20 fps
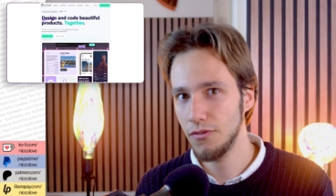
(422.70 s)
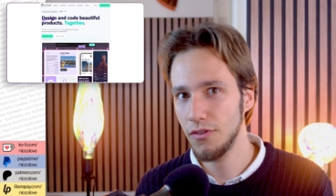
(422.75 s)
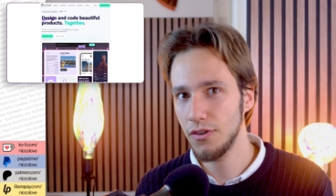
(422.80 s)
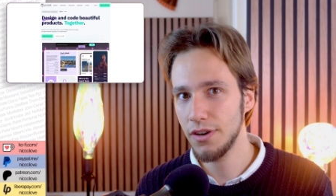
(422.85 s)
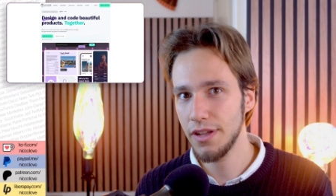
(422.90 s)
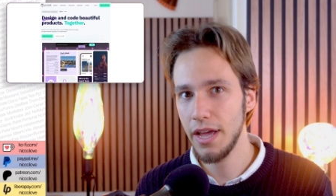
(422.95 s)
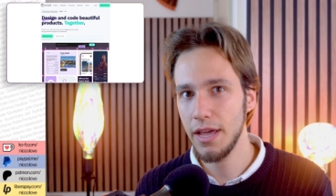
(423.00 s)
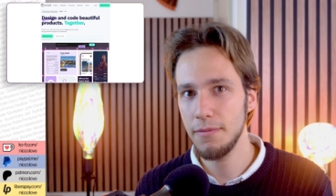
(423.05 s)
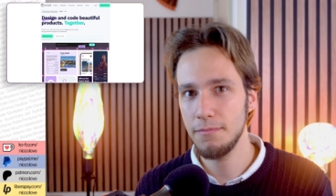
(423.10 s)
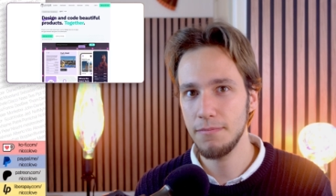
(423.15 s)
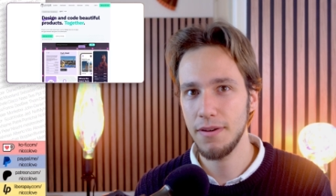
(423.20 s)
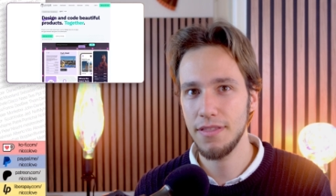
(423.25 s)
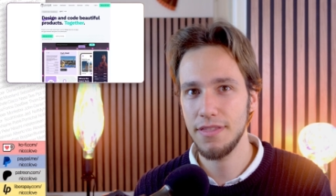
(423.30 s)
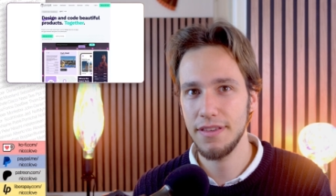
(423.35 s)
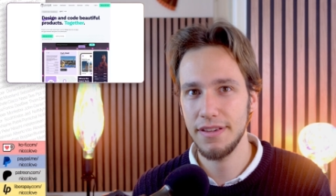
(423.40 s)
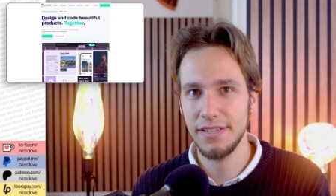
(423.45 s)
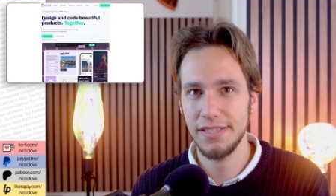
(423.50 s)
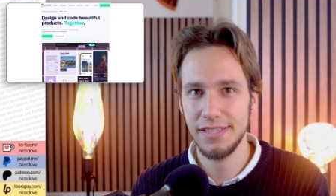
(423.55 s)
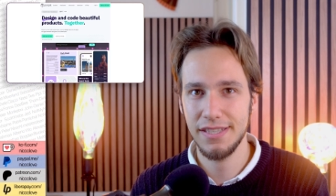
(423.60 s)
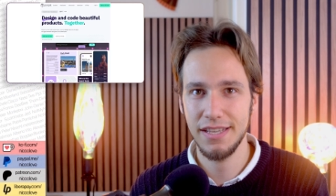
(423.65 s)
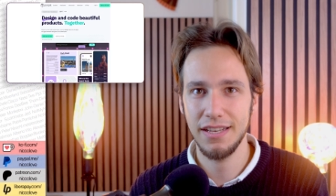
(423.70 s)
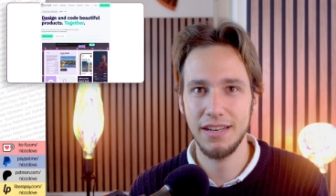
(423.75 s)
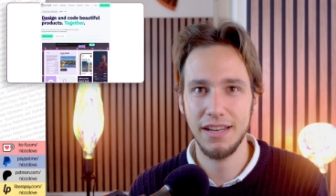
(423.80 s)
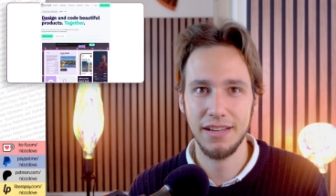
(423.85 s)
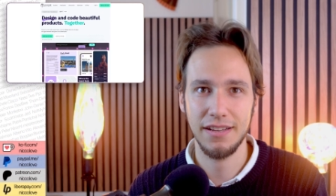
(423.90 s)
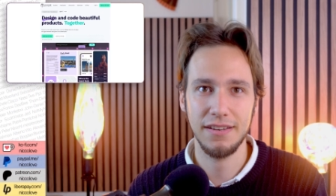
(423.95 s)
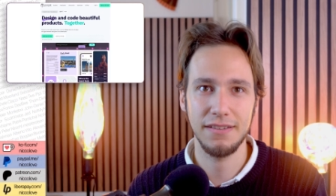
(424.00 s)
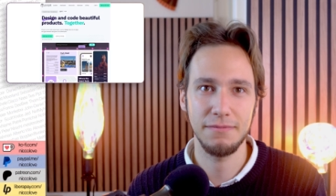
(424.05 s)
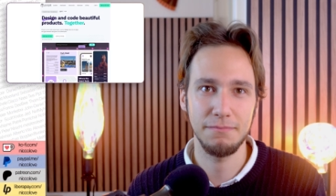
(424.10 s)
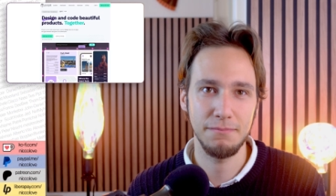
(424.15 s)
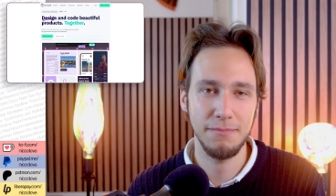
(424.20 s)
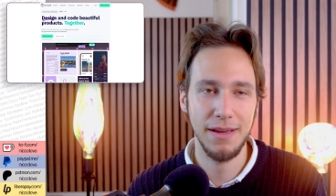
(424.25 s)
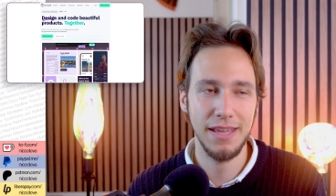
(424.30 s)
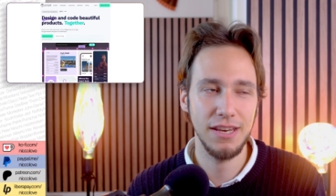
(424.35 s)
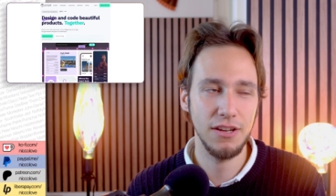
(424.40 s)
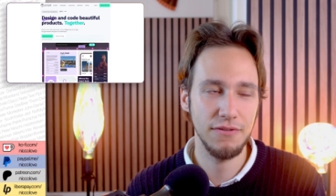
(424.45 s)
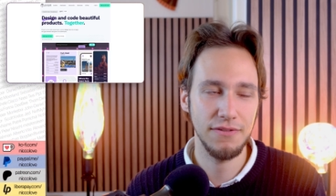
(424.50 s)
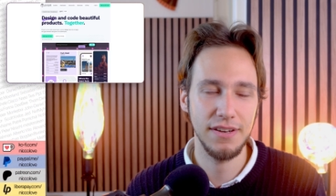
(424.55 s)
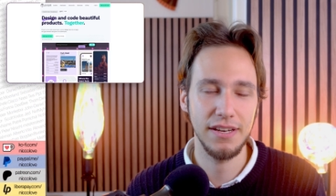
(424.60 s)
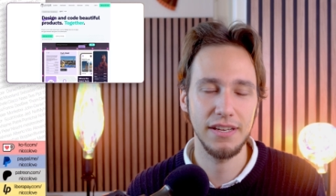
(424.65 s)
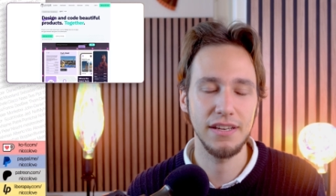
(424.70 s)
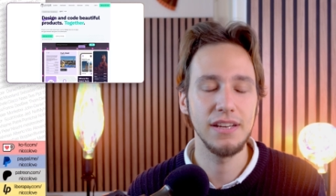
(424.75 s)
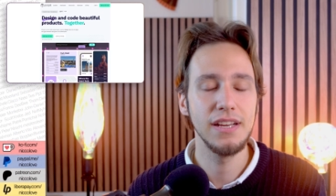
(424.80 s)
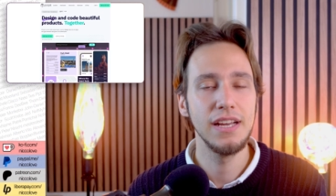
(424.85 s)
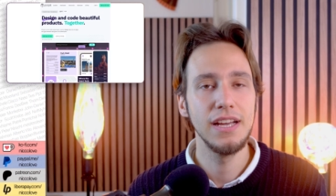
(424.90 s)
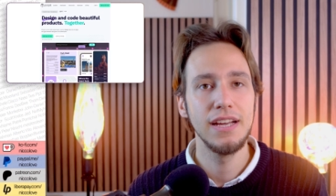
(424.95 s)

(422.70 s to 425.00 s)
over time, but they still lack many of the